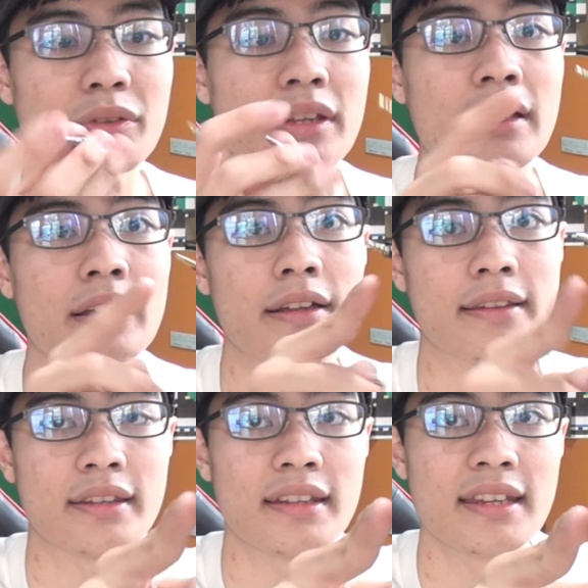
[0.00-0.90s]
to the
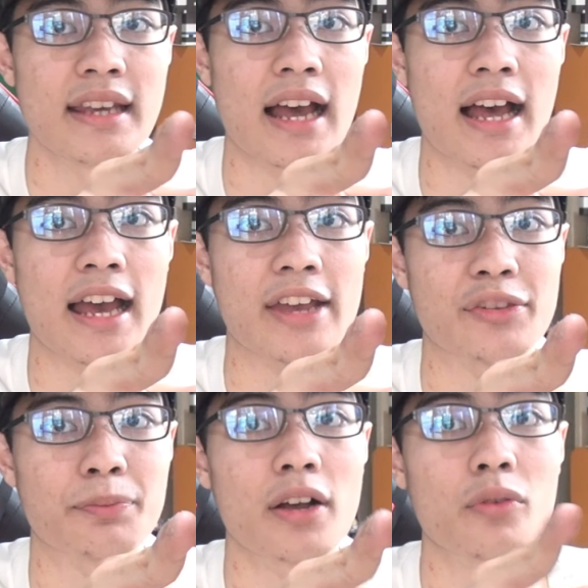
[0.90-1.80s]

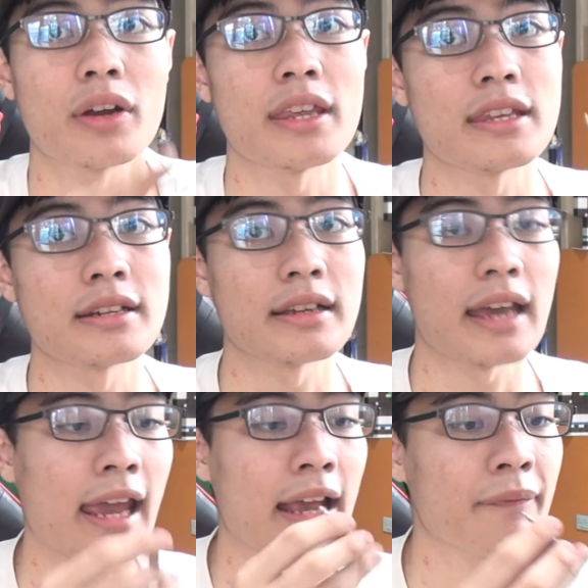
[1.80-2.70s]
TRS plug right here
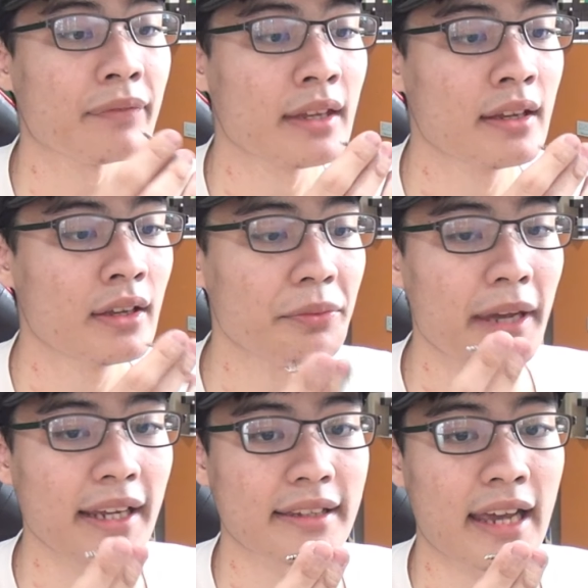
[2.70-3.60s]
and to
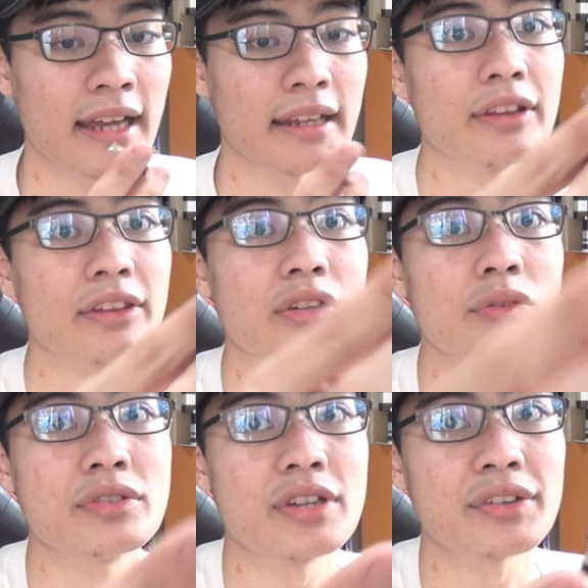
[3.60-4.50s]
make that
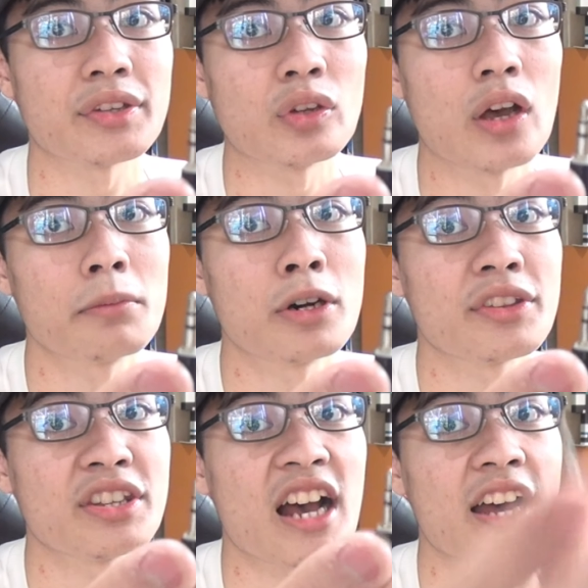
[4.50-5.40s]
into just a
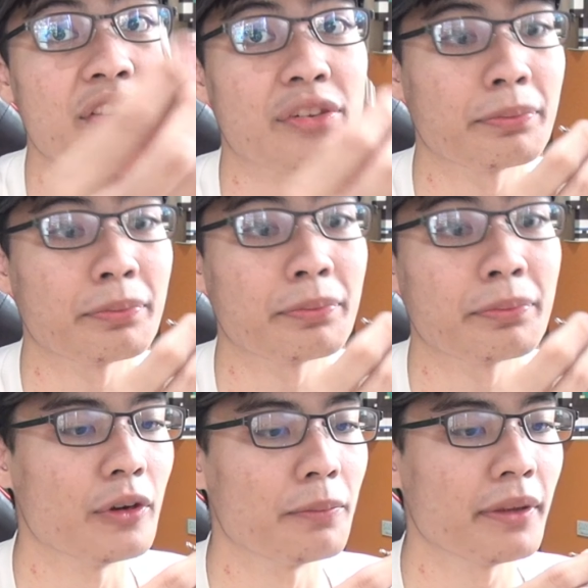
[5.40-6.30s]
normal TRS plug
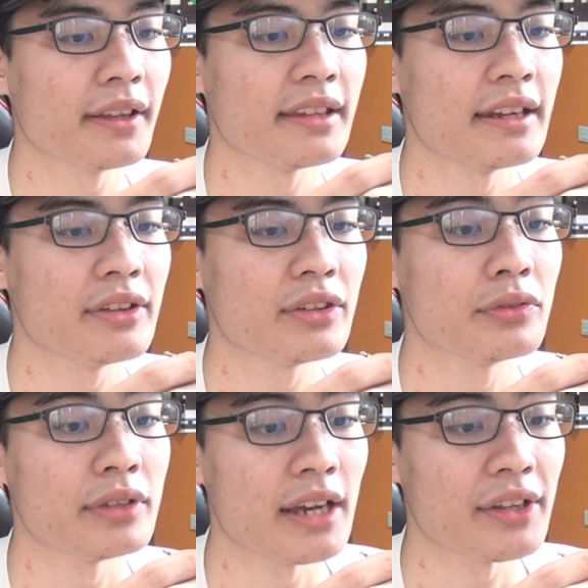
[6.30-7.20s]
for plugged it
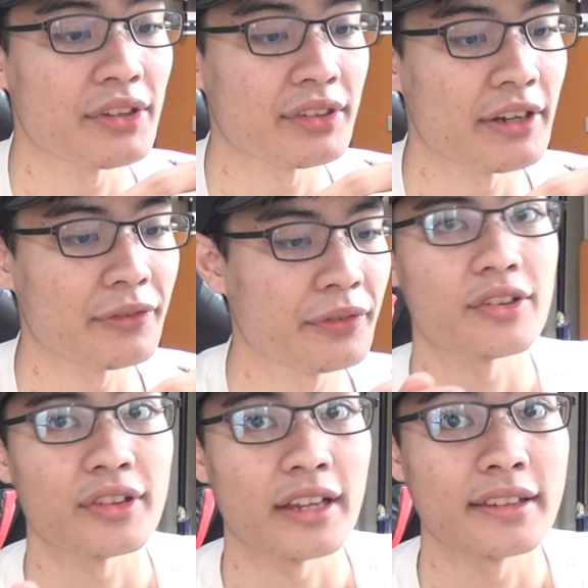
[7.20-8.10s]
into the other stuff,
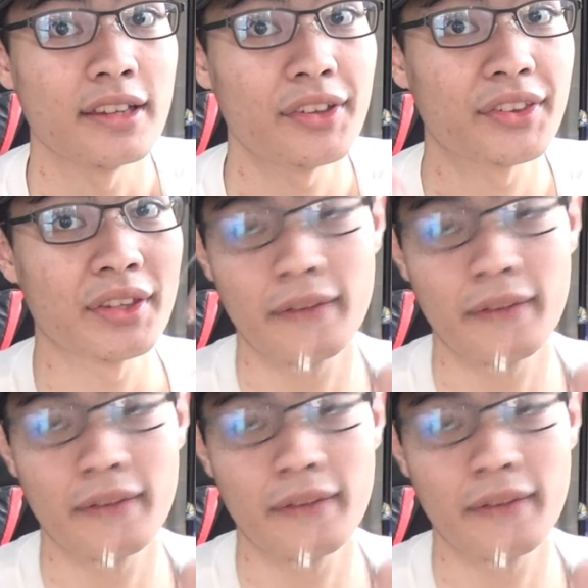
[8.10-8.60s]
just like this.